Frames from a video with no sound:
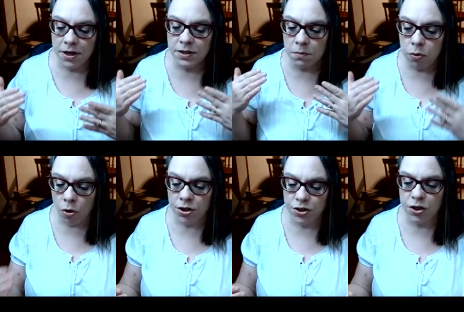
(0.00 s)
it's
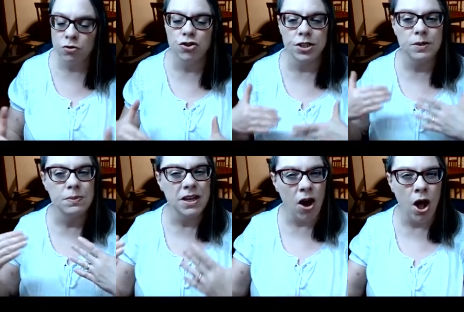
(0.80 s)
important to go just
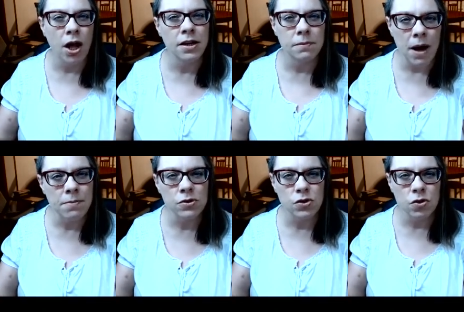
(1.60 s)
beyond the
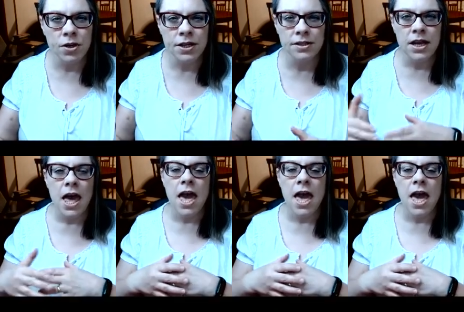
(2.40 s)
Bible stories